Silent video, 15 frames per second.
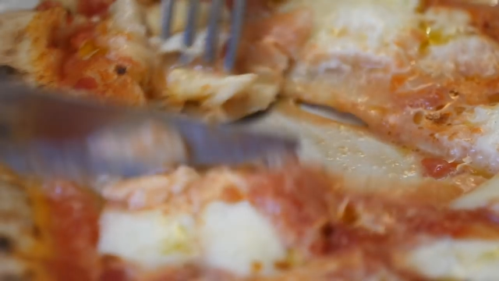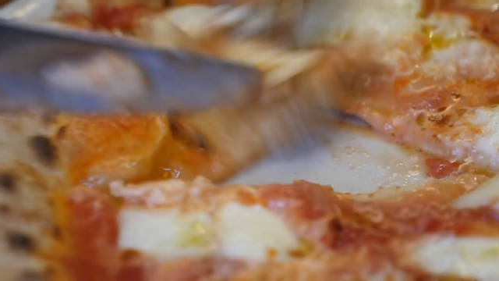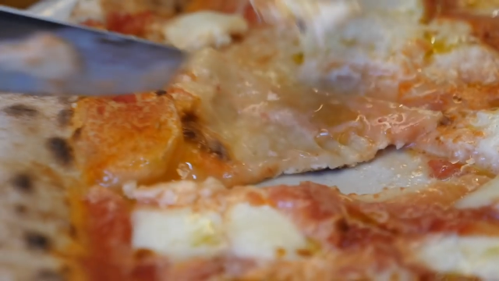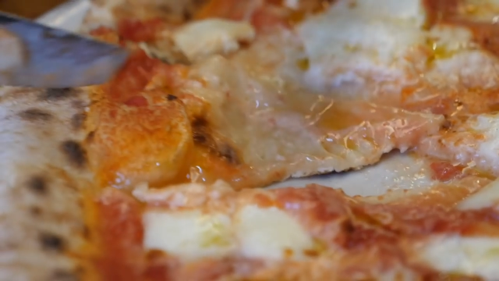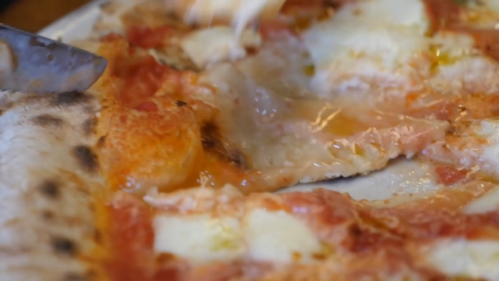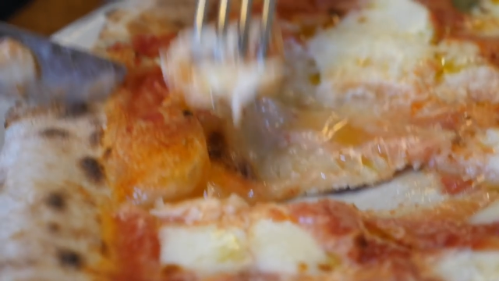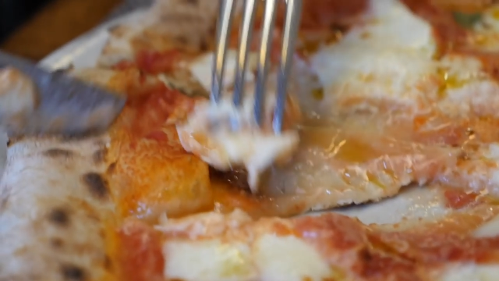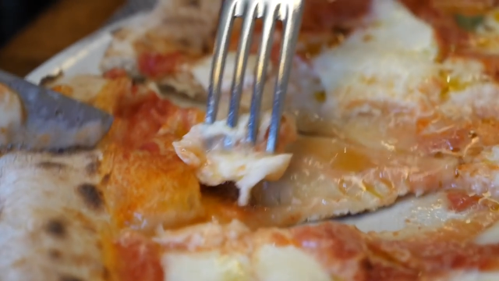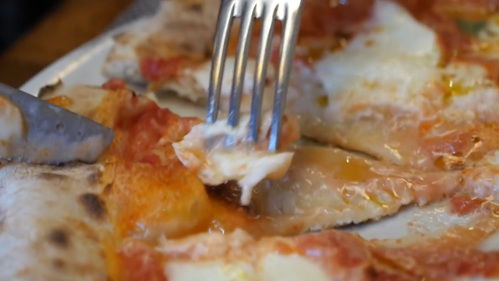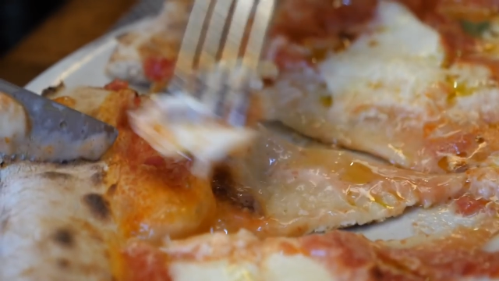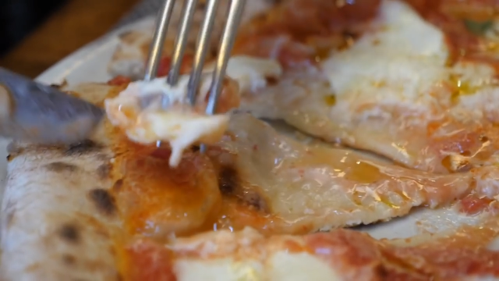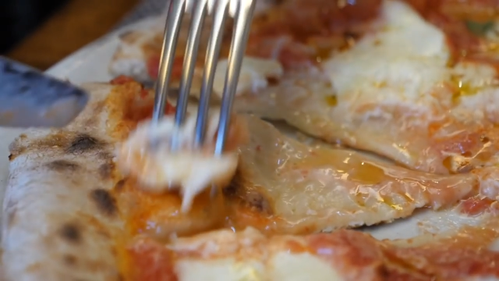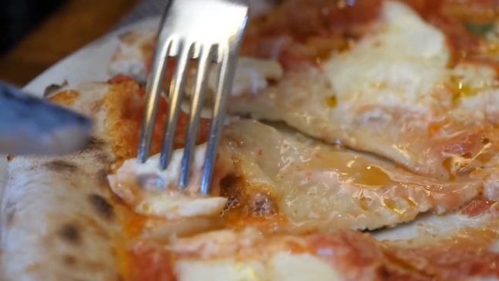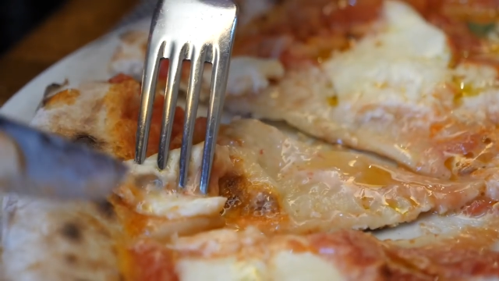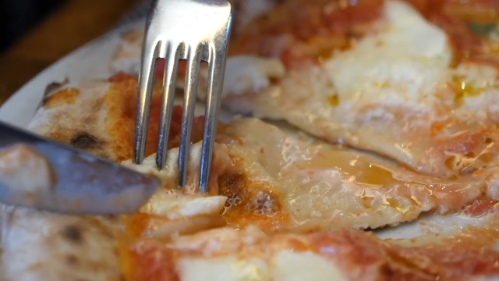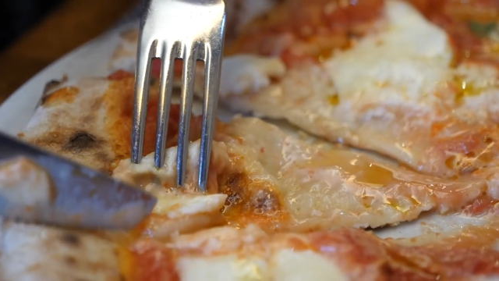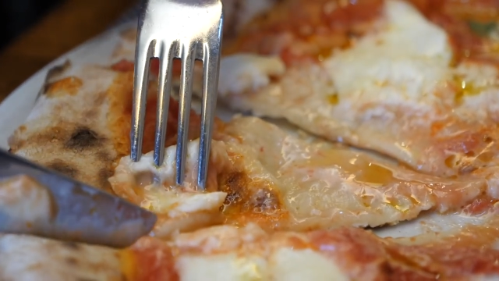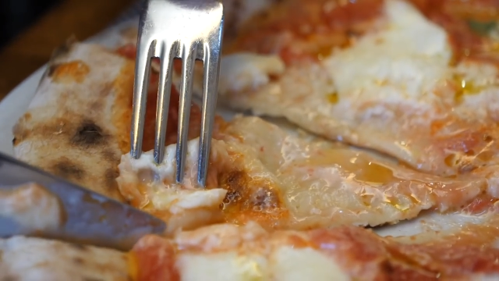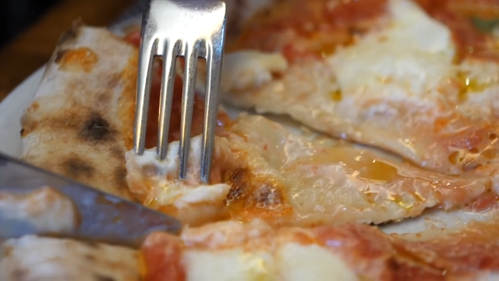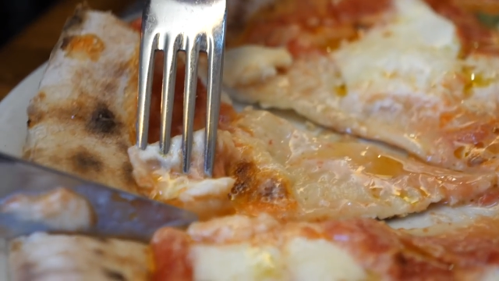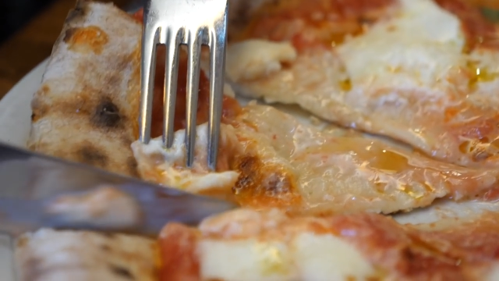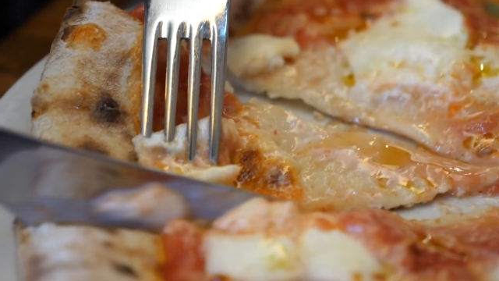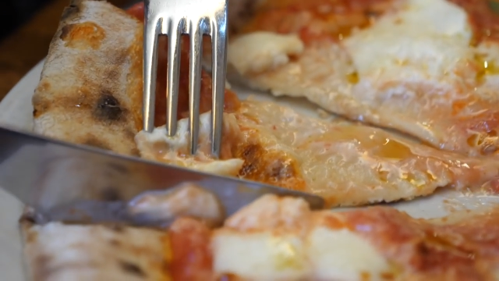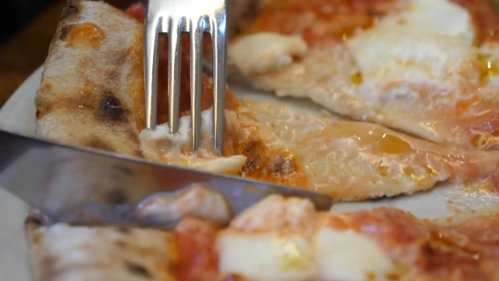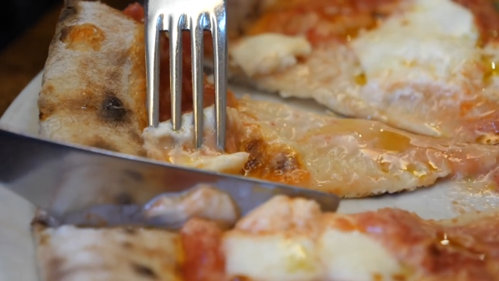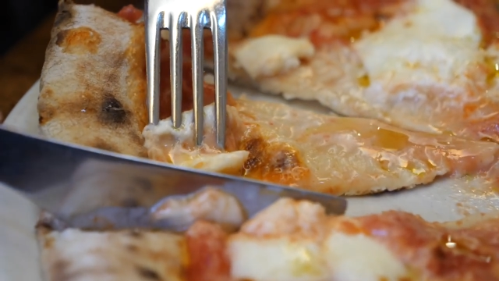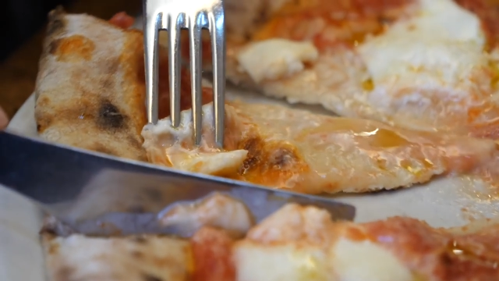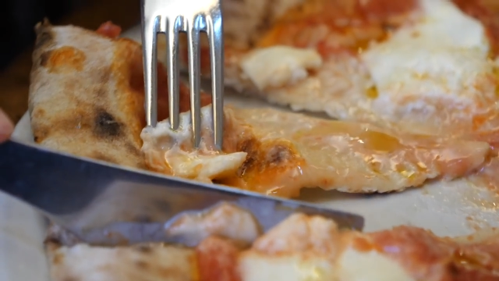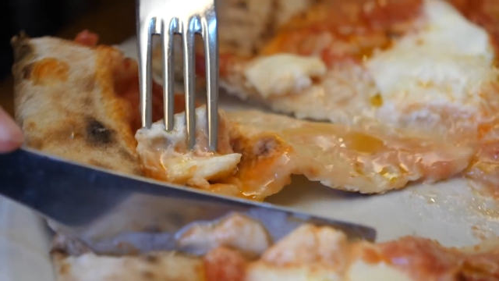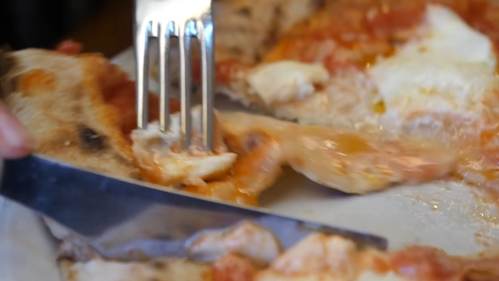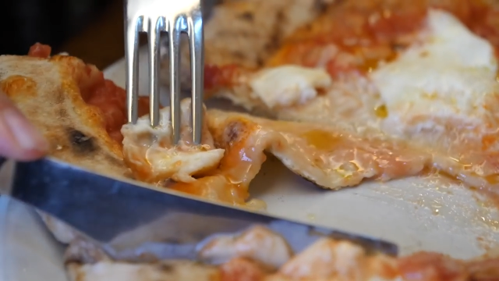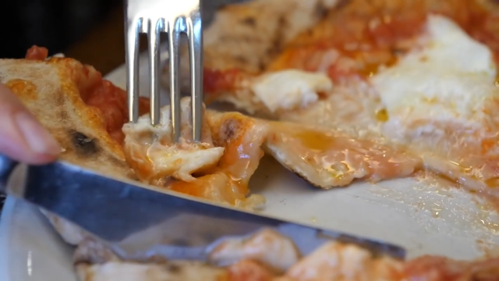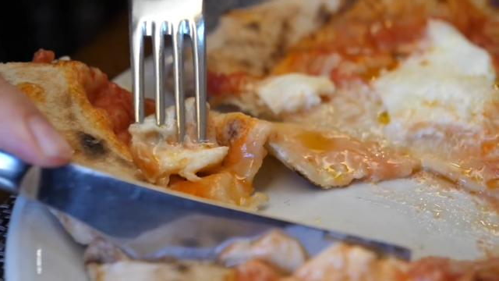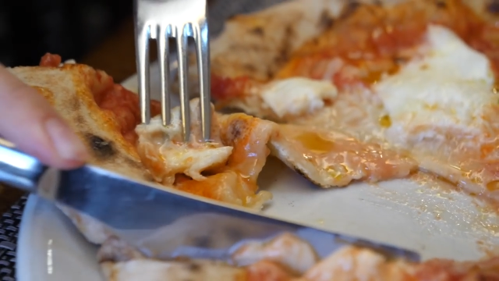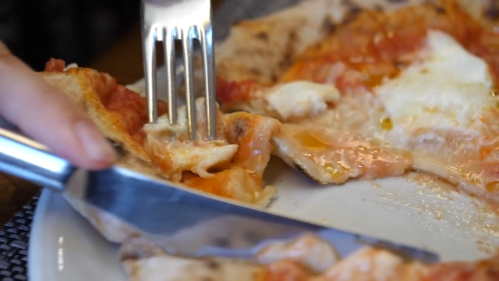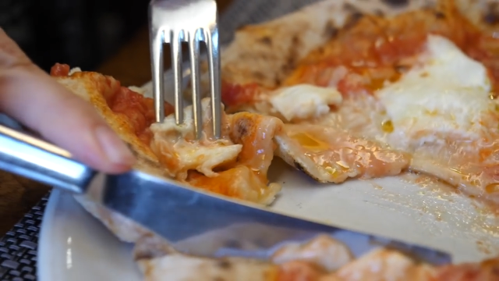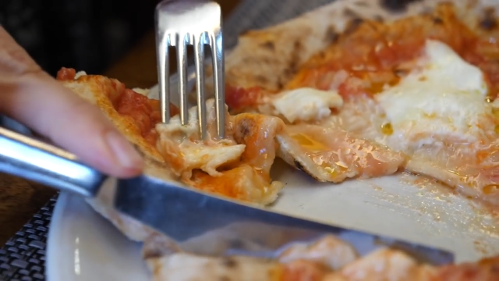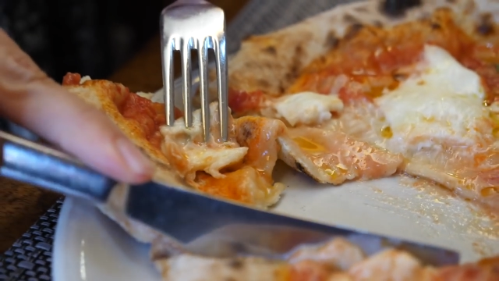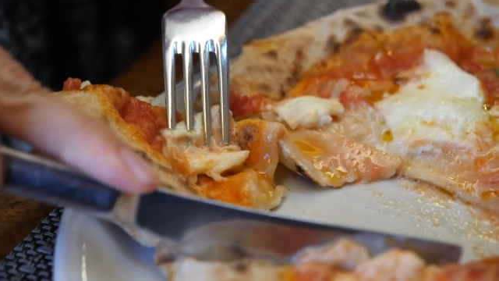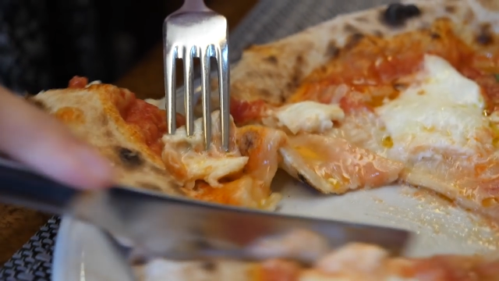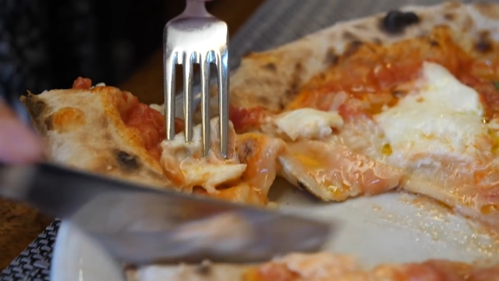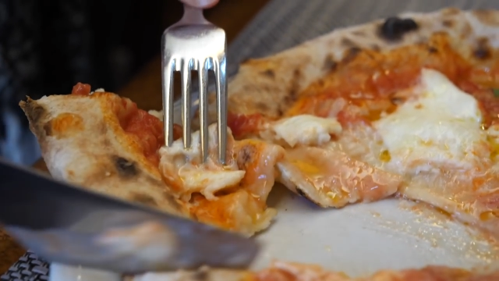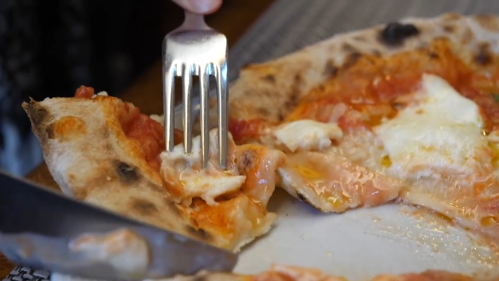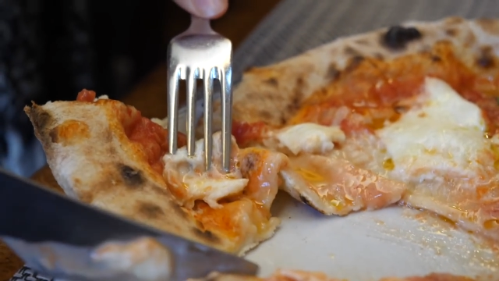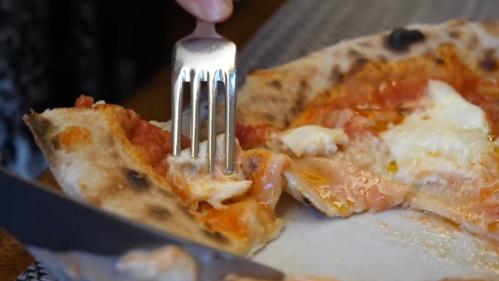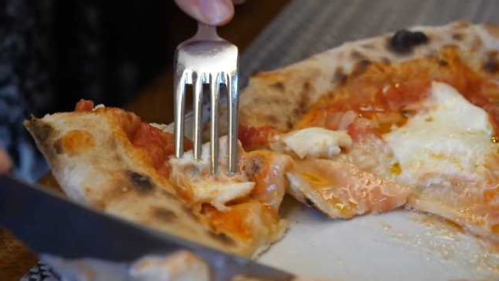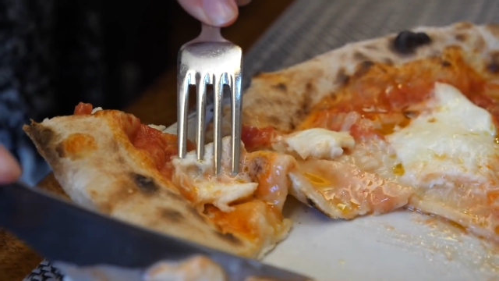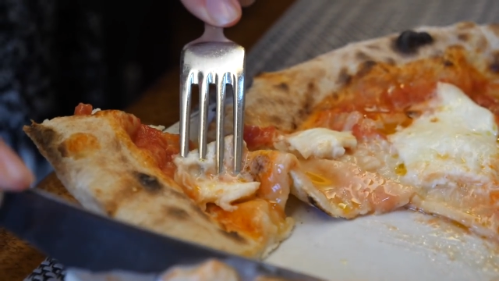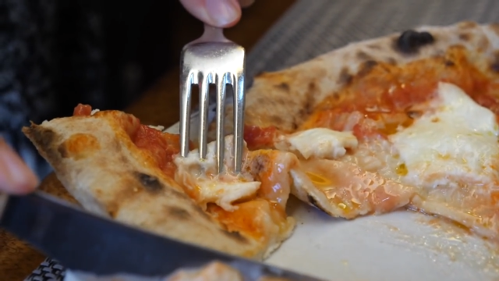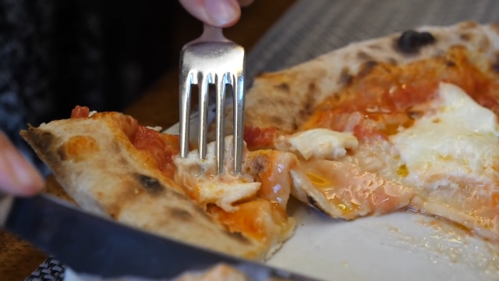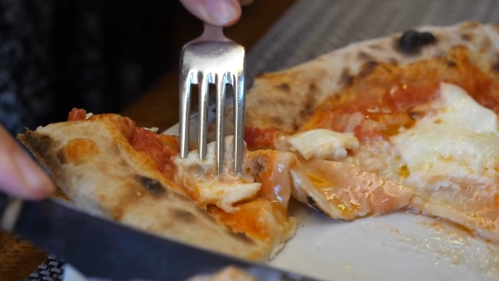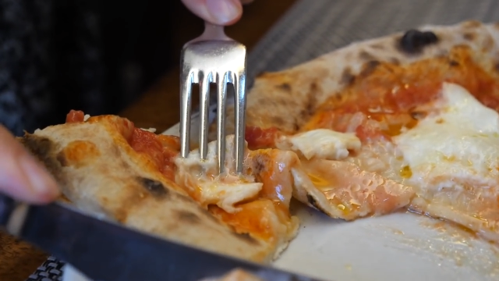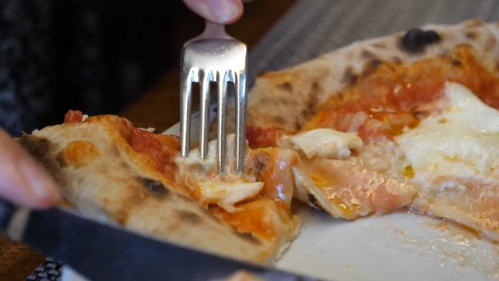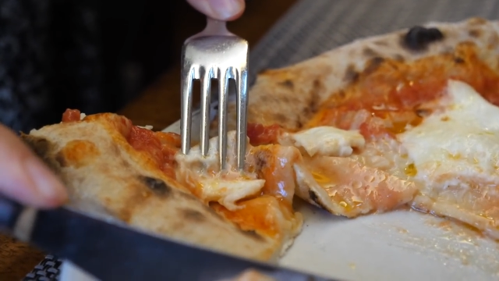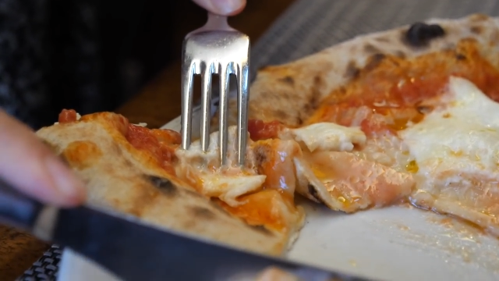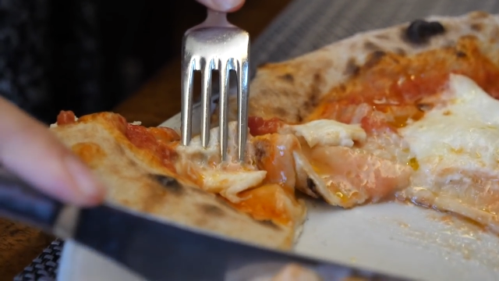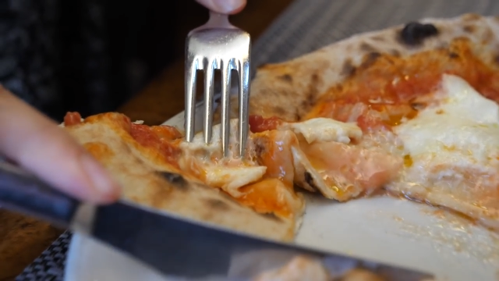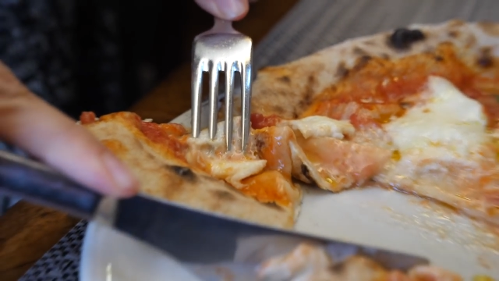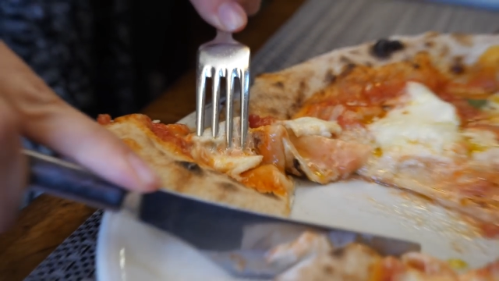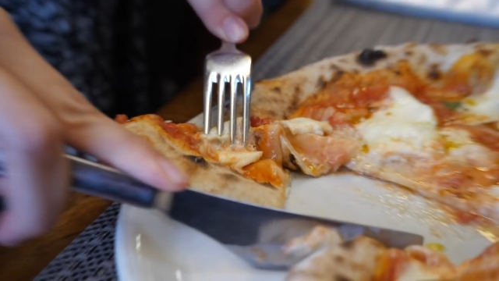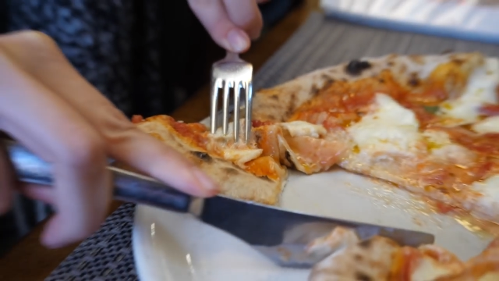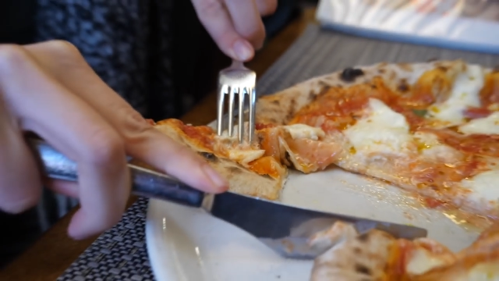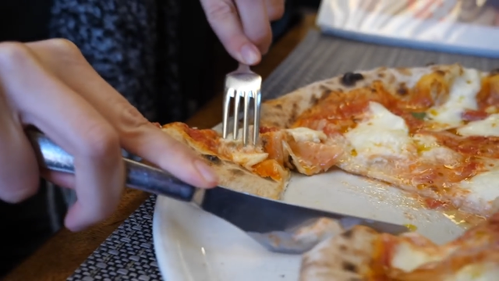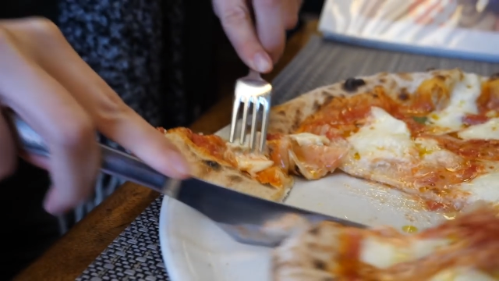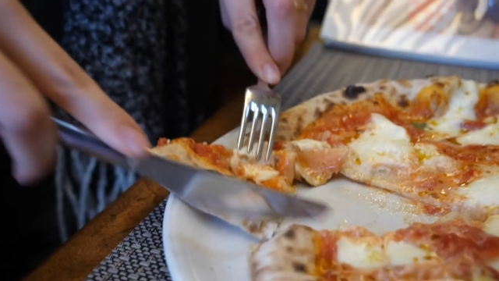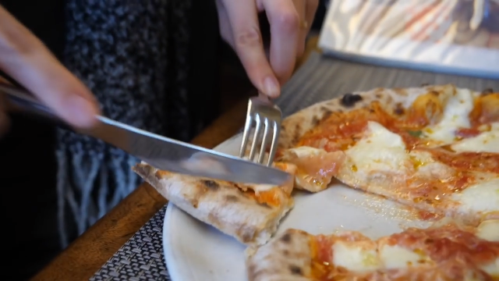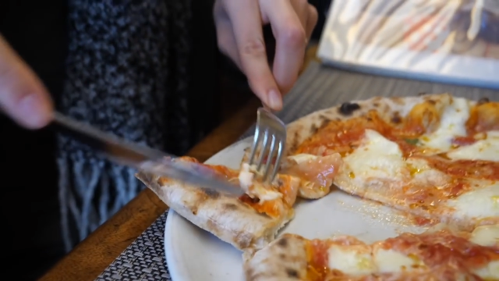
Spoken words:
No face is visible, so there are no lips to read.